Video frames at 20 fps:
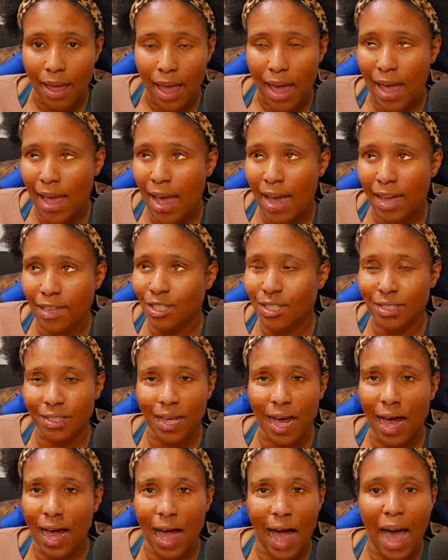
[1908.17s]
And I just,
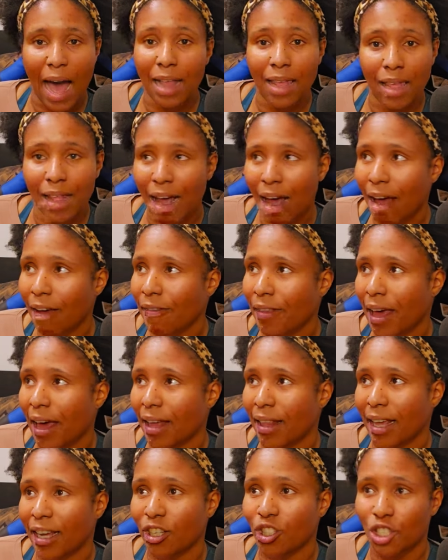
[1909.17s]
I, I love that
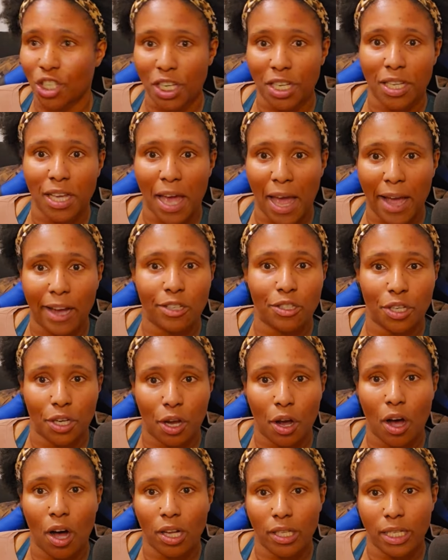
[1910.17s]
like Gina actually
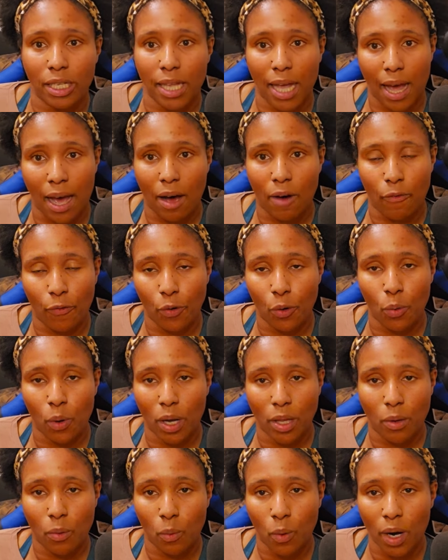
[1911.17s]
called it out for
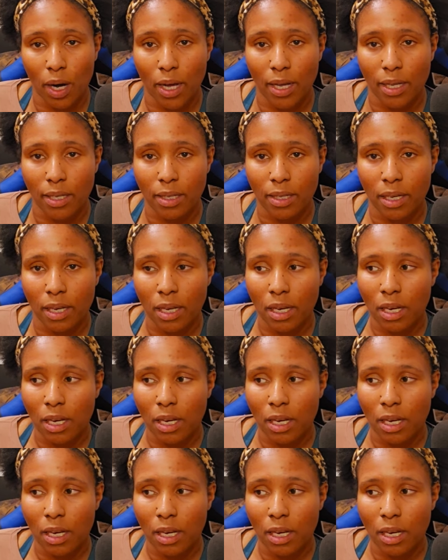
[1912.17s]
what it was.